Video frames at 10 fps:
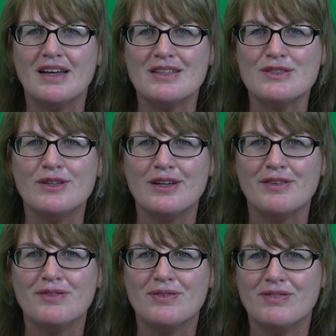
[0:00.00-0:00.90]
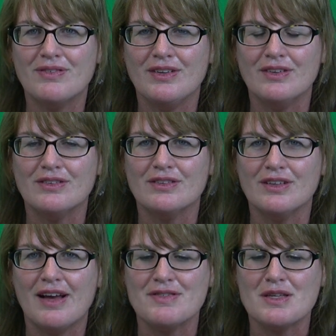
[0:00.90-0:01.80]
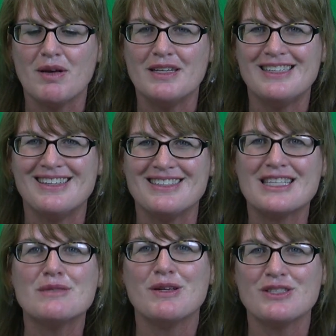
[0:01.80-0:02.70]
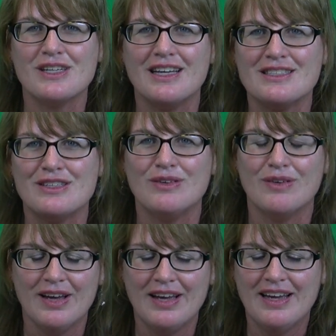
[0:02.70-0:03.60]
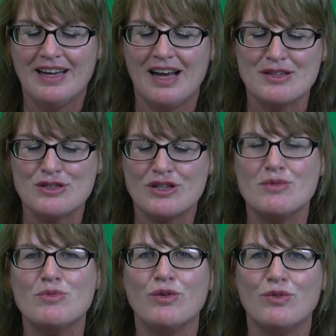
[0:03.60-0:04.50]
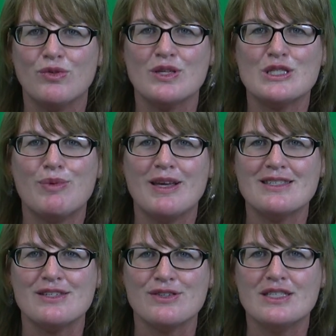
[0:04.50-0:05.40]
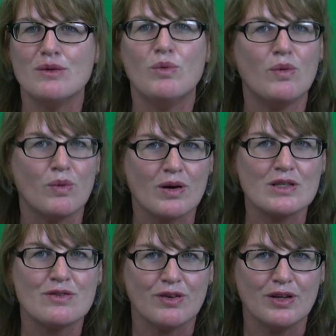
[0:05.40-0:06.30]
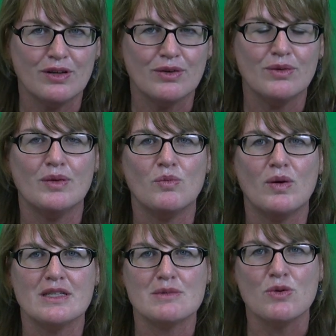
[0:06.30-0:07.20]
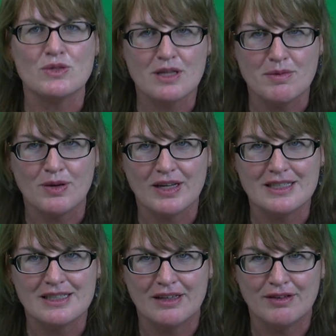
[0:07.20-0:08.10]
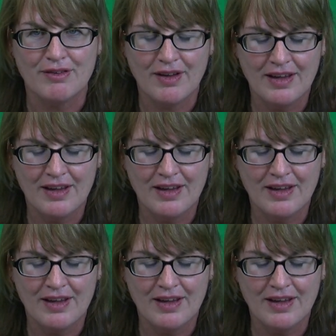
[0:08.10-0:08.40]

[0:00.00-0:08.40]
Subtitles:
soon enough you'll have some ideas, especially as you start to move through the spaces. You'll see what works for you and what is most communicative,